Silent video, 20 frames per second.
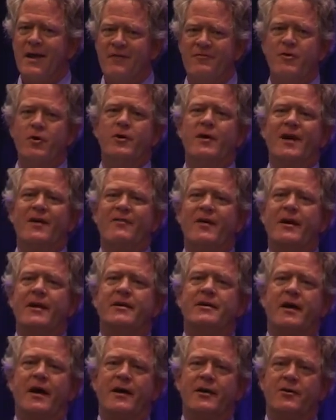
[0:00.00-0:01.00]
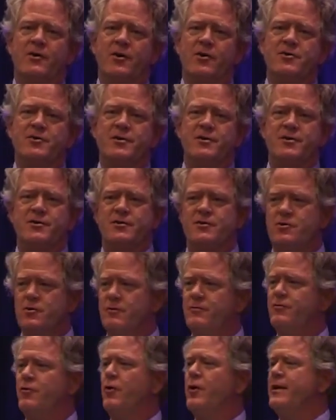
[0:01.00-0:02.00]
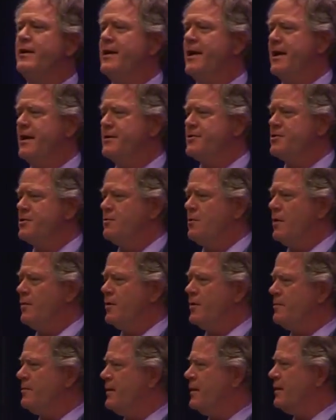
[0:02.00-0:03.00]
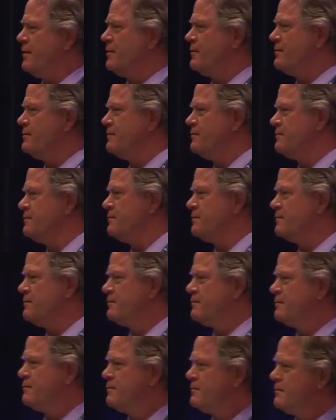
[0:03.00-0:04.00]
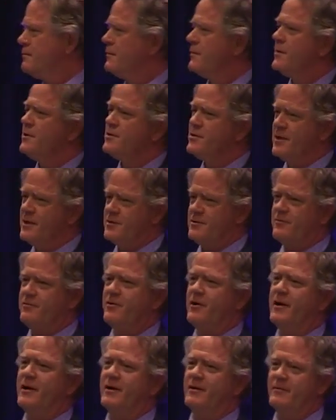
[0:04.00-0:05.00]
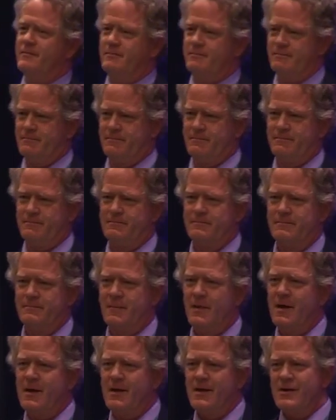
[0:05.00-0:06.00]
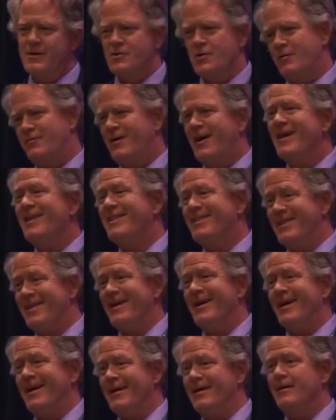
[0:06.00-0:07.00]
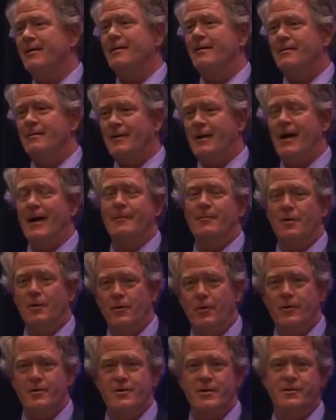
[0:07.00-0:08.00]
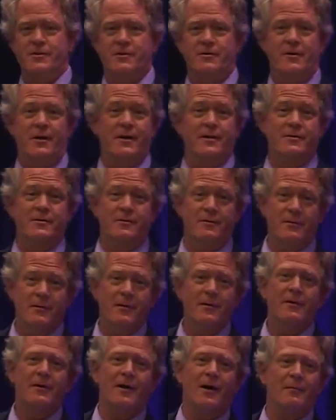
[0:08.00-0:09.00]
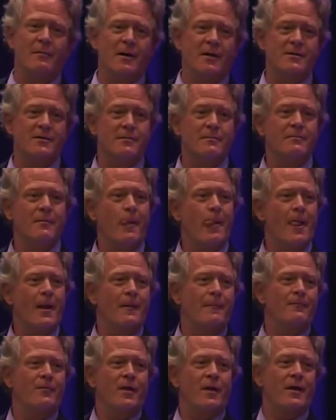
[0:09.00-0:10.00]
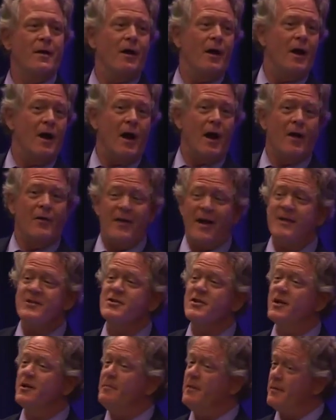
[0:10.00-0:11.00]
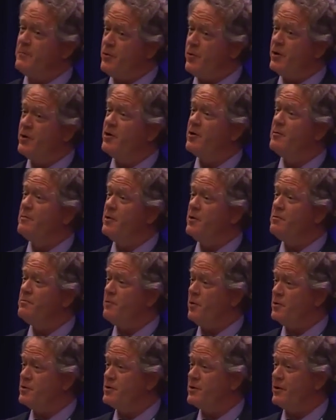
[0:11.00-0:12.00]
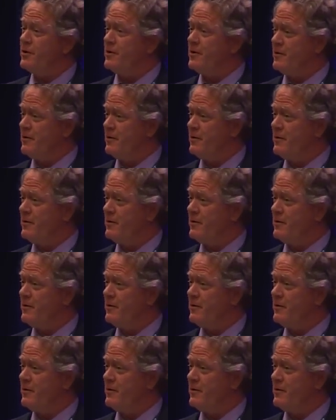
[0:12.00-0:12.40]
If you could have any diagnosis to avoid cancer, what would it be? Schizophrenia. So if I think I am the Lord Jesus Christ, God bless him, that's going to be a pretty good immune booster,